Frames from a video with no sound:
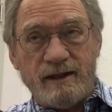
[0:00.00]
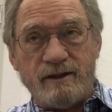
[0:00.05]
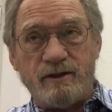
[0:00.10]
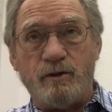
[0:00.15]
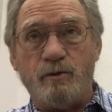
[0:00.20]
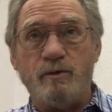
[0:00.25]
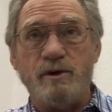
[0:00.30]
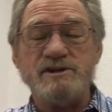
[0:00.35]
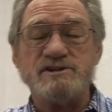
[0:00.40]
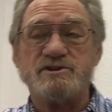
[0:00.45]

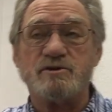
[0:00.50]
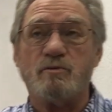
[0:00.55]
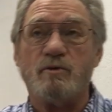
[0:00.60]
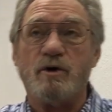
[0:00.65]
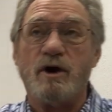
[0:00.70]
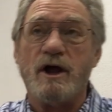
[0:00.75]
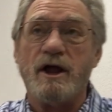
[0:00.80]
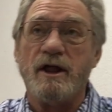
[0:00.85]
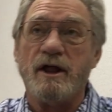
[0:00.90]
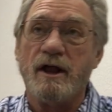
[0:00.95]
The reason
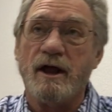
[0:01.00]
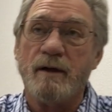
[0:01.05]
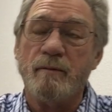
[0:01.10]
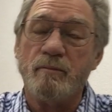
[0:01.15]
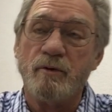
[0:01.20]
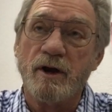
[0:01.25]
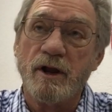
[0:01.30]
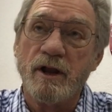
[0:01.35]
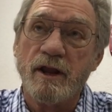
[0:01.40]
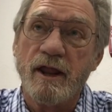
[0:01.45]
why I
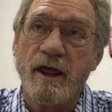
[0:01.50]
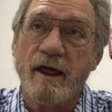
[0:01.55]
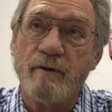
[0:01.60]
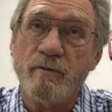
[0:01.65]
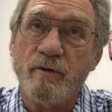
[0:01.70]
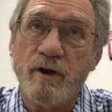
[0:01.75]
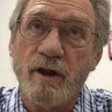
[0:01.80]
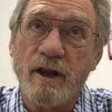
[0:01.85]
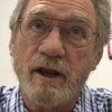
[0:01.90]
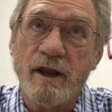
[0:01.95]
bring that
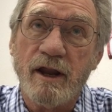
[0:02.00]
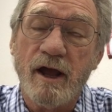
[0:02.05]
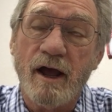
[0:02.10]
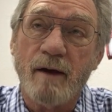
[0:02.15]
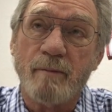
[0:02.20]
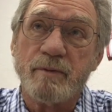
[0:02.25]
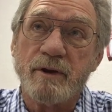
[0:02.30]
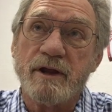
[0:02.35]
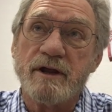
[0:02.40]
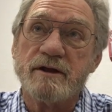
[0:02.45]
really
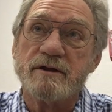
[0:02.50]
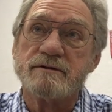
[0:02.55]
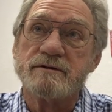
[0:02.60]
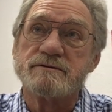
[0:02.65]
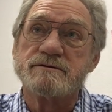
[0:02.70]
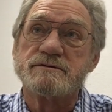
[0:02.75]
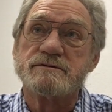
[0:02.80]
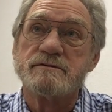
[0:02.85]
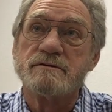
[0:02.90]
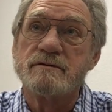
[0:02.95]
up
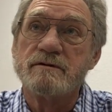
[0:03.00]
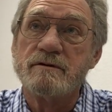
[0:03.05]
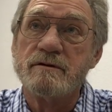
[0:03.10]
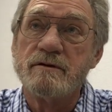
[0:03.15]
is